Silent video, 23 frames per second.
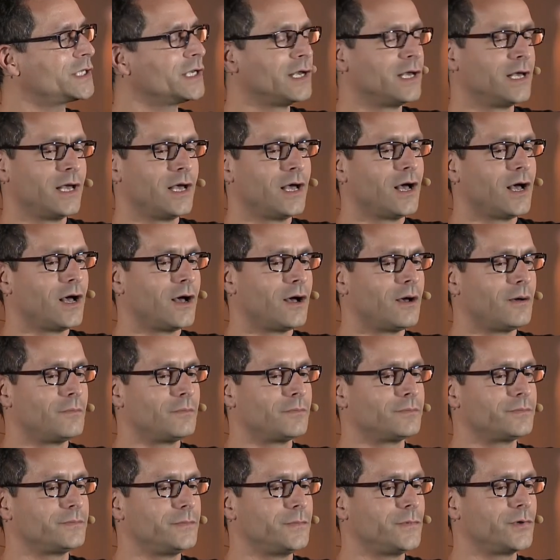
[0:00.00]
Mm-hmm.
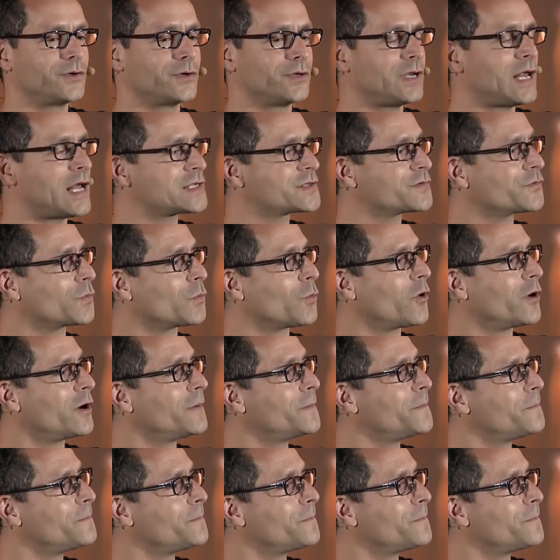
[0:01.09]
Um, you couldn't ask for more.